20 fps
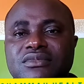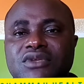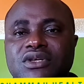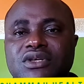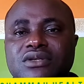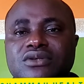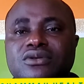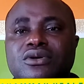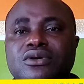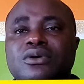
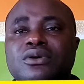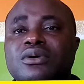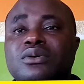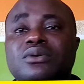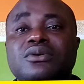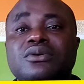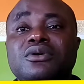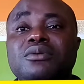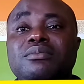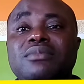So
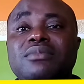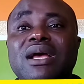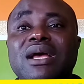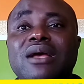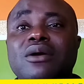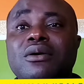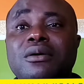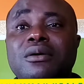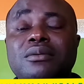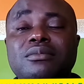you may
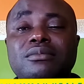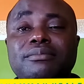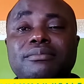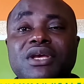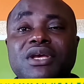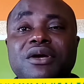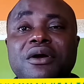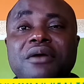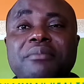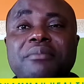be
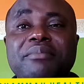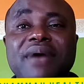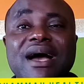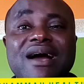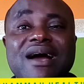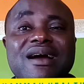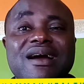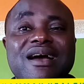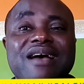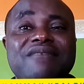going
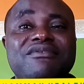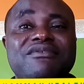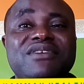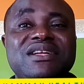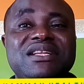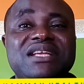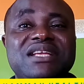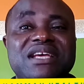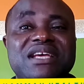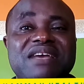back every
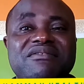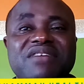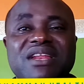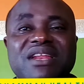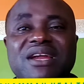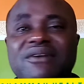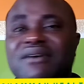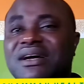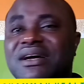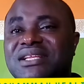day, every
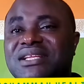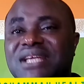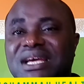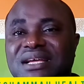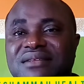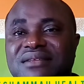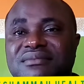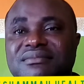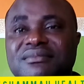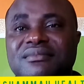now and then.